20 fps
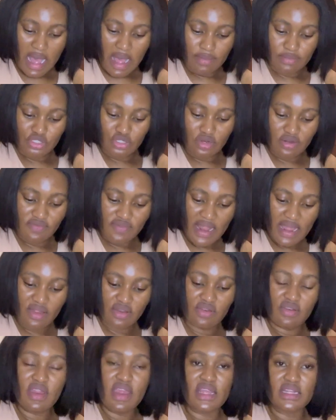sort of like
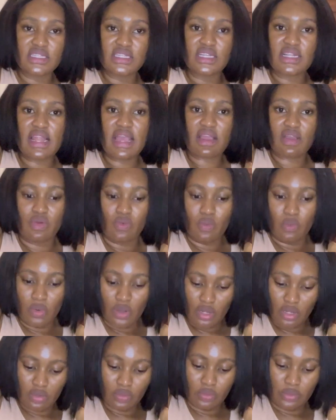creating like a
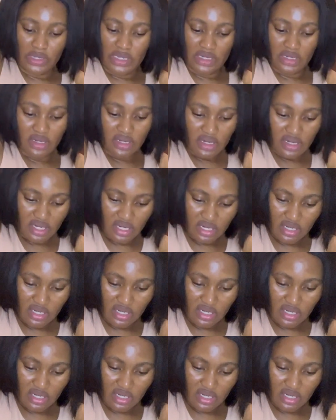whirlwind.